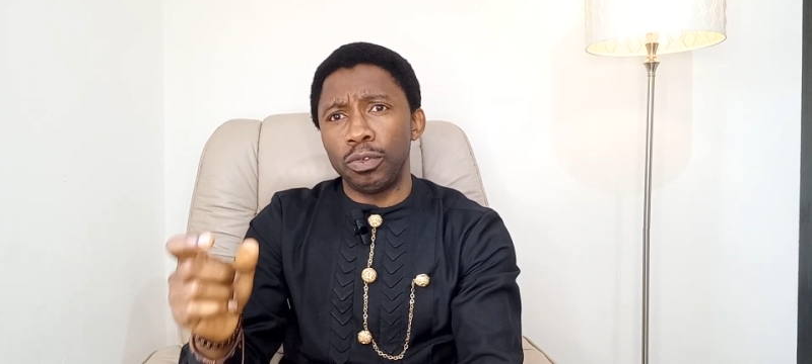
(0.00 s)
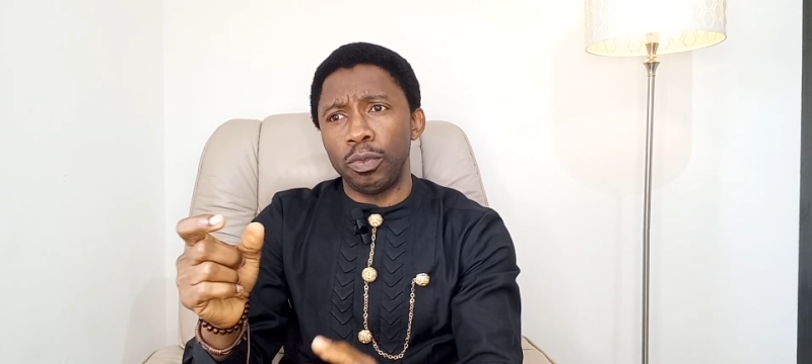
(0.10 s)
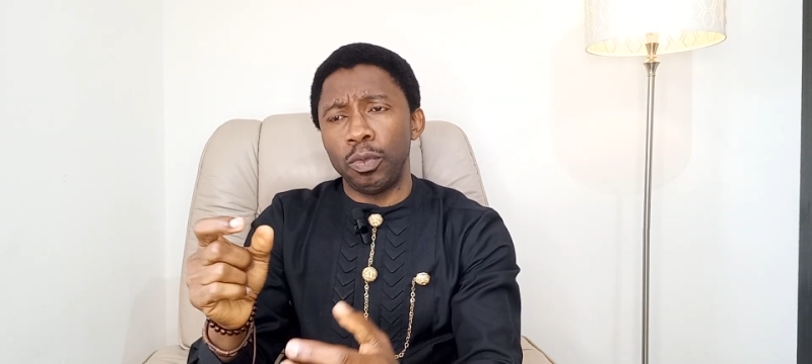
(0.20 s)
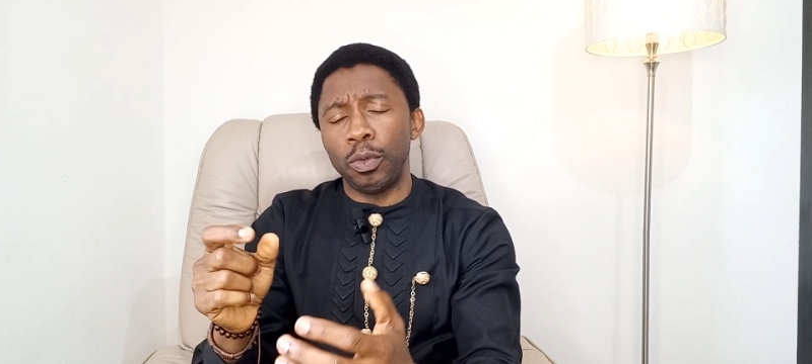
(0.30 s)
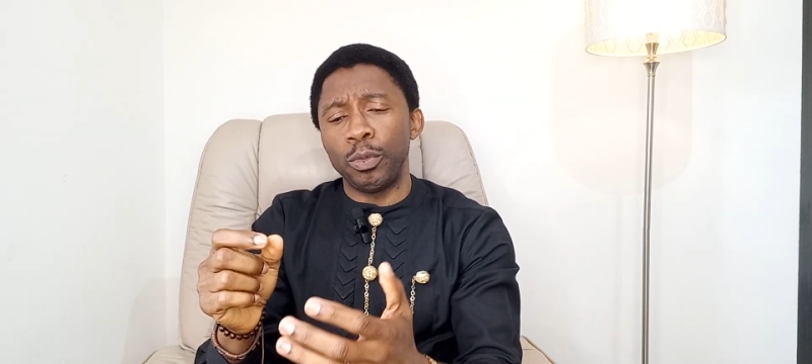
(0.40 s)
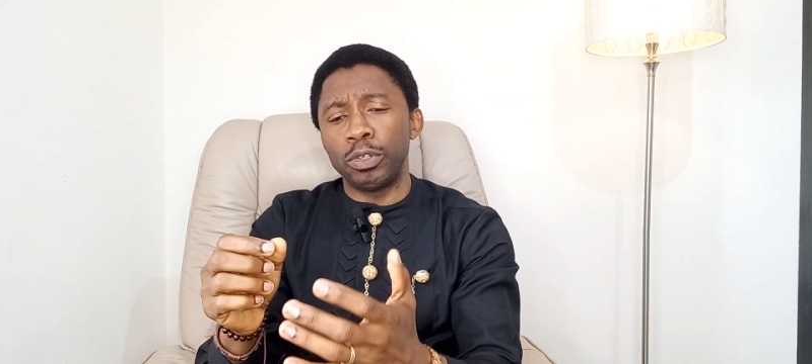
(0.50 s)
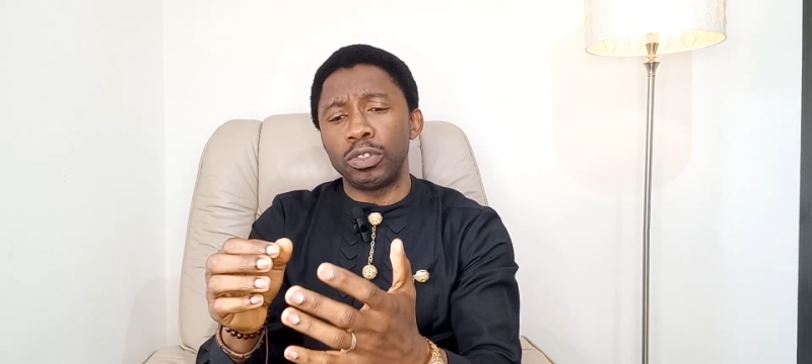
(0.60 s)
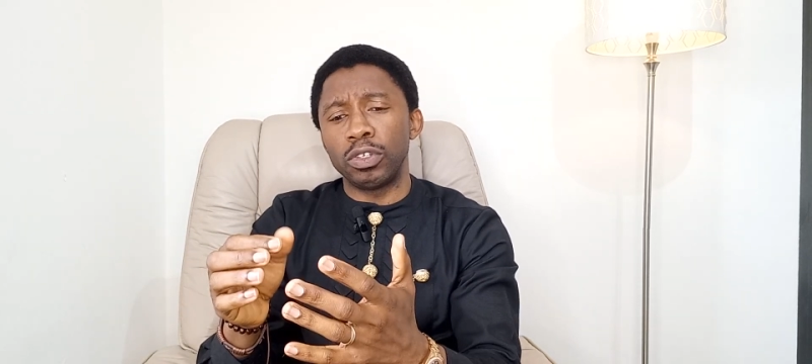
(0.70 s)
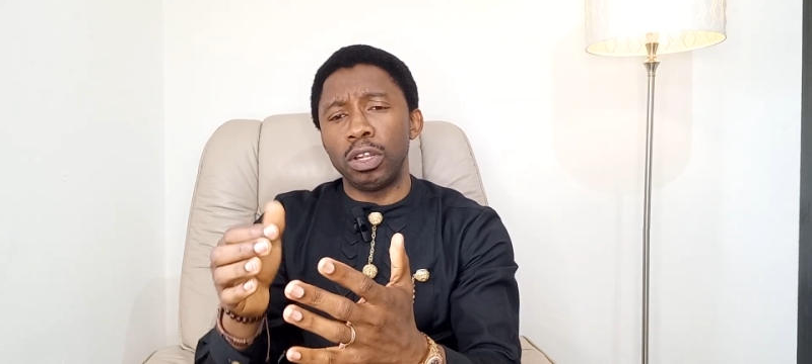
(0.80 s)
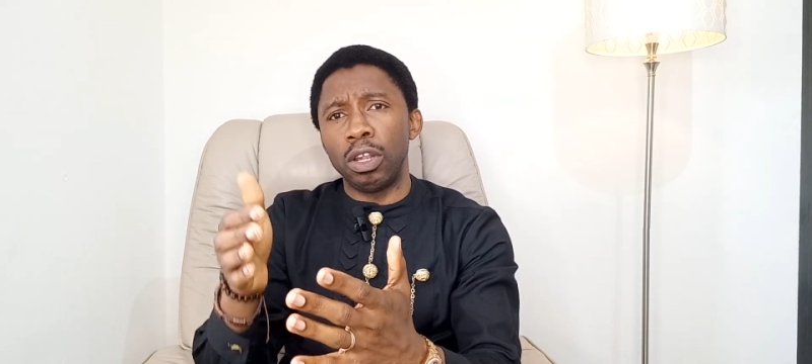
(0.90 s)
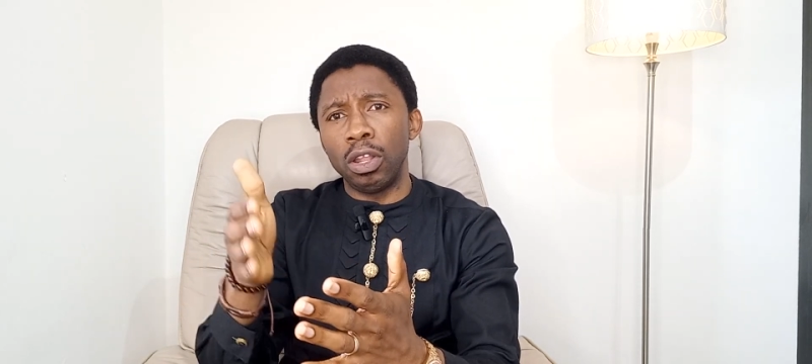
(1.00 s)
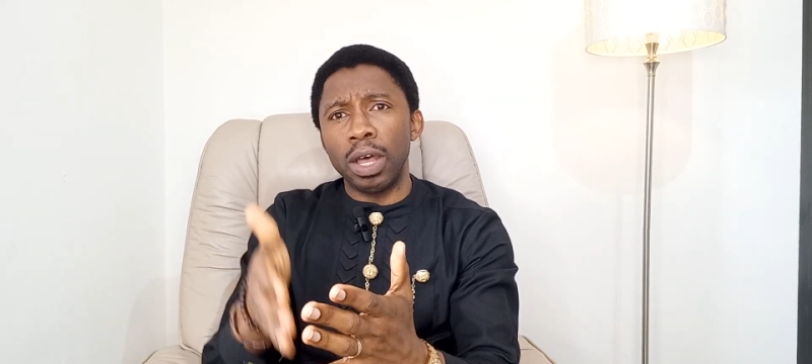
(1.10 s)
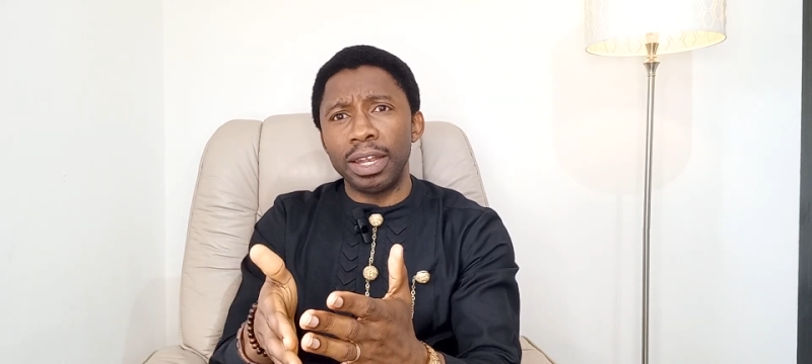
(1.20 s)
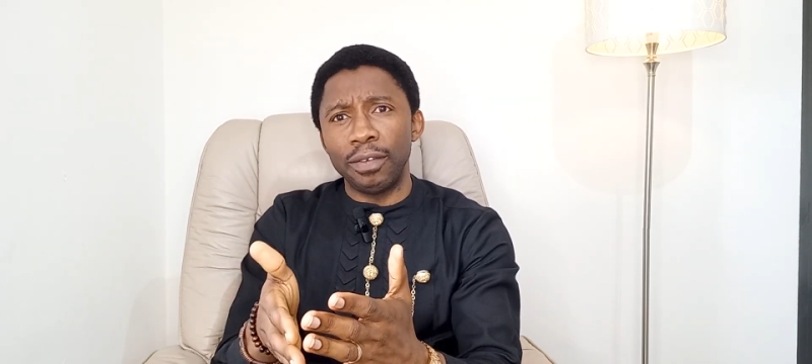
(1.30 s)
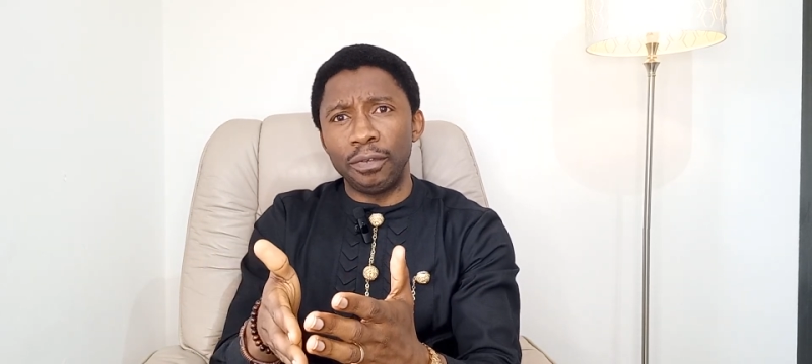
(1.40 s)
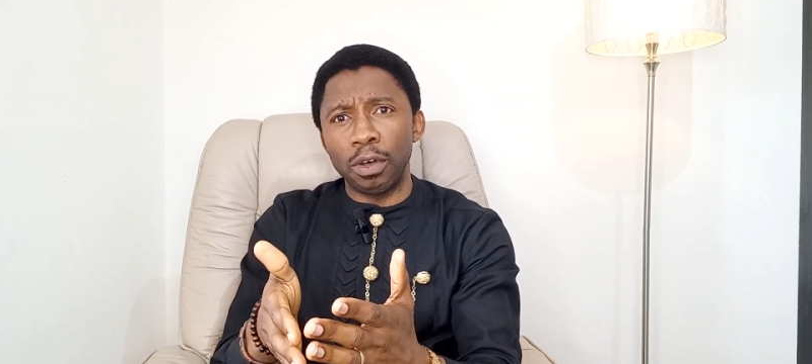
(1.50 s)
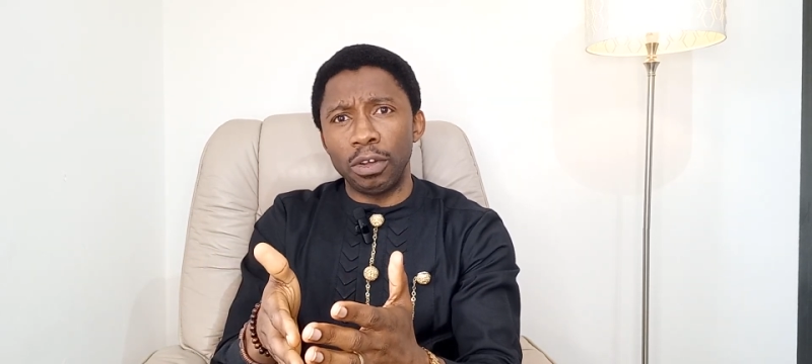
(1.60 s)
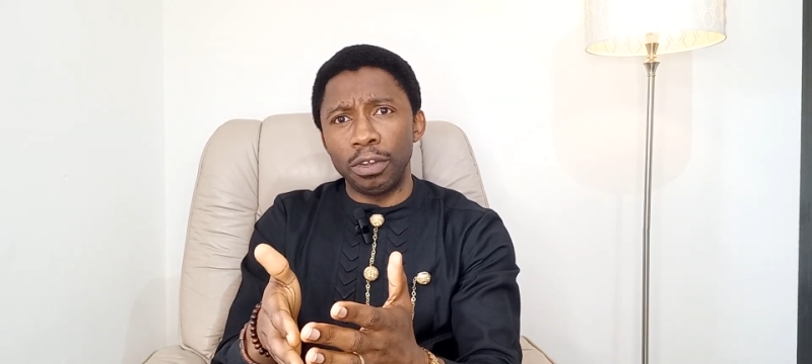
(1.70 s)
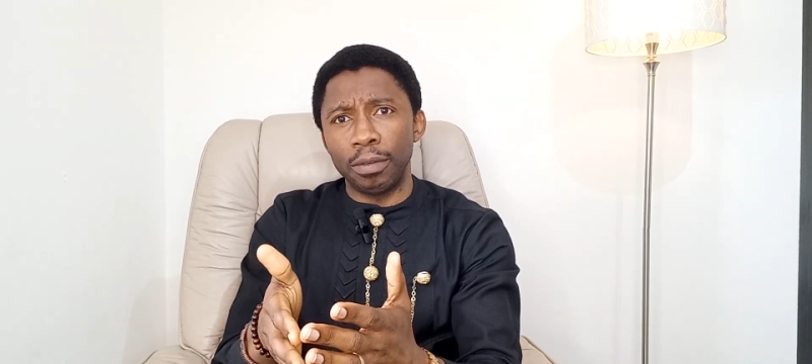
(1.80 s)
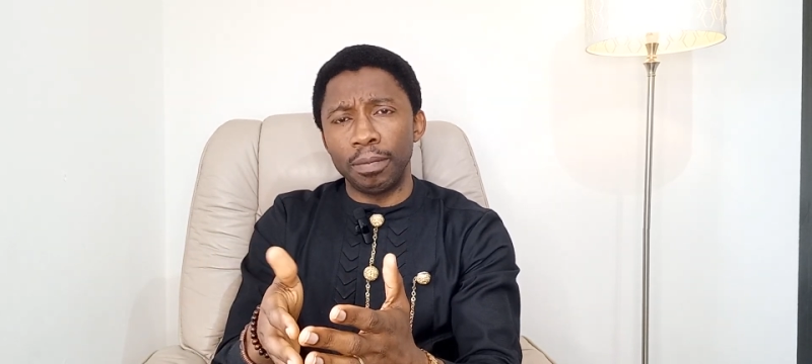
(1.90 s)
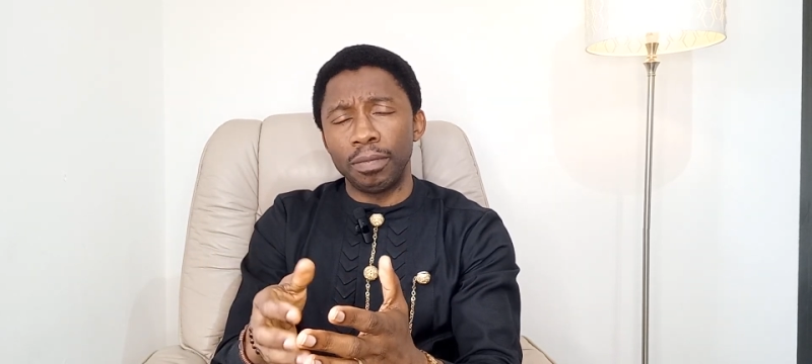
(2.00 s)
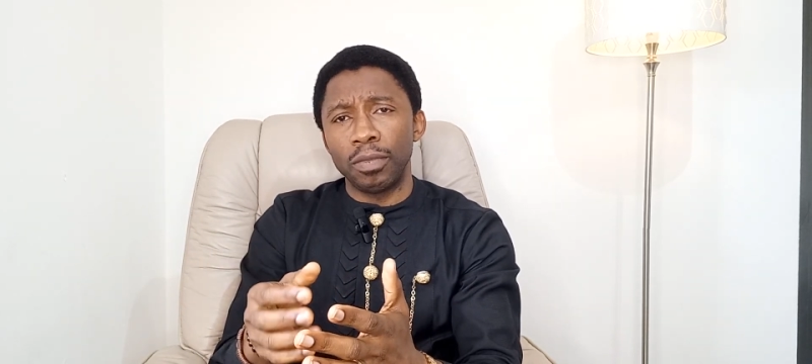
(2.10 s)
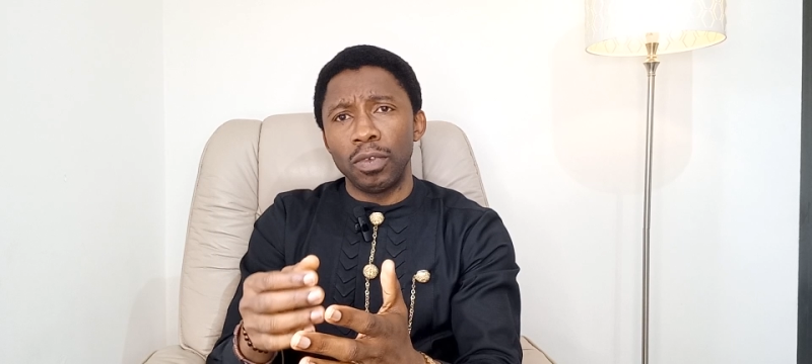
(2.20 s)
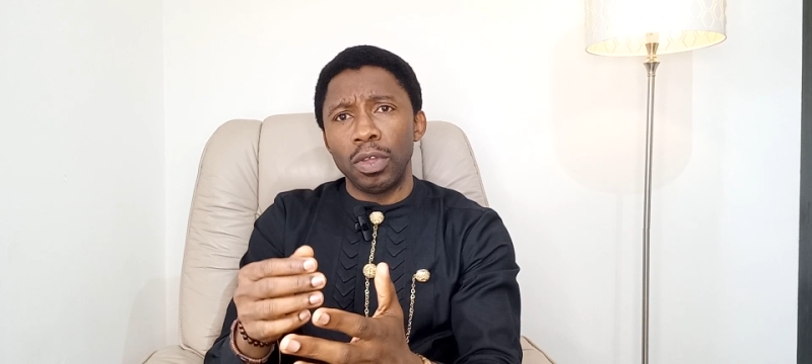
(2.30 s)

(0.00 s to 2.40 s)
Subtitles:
we would lower the volume